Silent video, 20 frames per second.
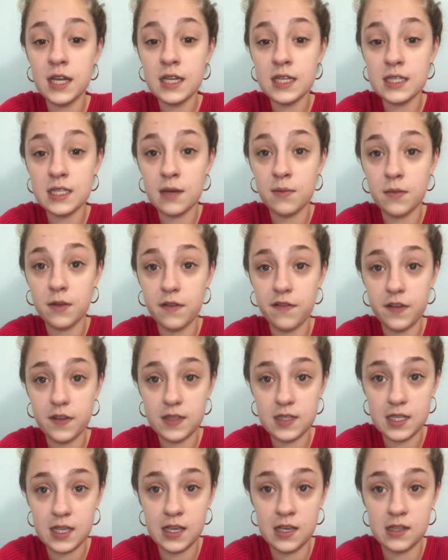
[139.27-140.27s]
December
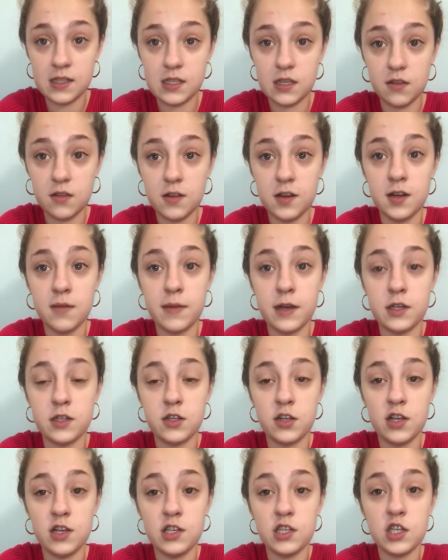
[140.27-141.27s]
15th to learn about
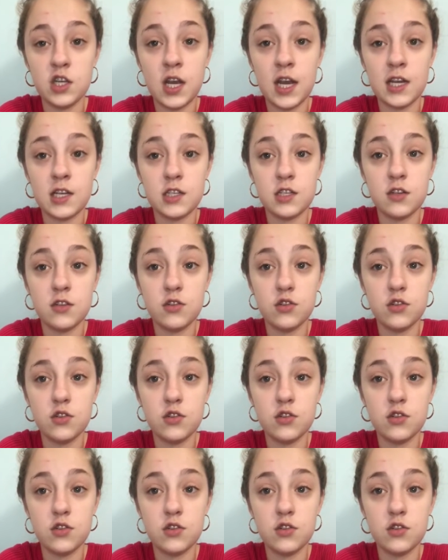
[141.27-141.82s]
your international